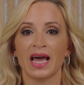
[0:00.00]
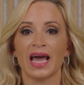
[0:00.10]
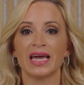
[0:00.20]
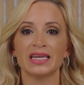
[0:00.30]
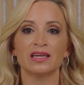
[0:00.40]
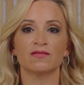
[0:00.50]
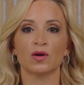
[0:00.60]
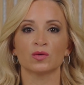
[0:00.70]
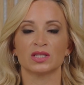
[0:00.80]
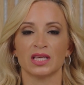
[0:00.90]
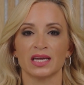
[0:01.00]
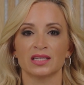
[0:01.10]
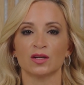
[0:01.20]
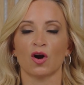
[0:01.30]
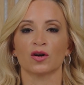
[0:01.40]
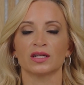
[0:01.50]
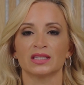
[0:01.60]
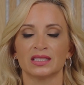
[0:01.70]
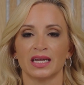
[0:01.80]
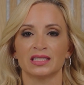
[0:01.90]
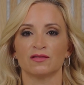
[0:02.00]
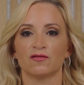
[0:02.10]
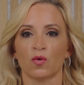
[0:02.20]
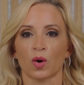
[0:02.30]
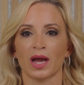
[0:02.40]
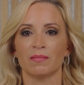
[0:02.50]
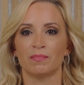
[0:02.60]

Any of those things are an incentive for a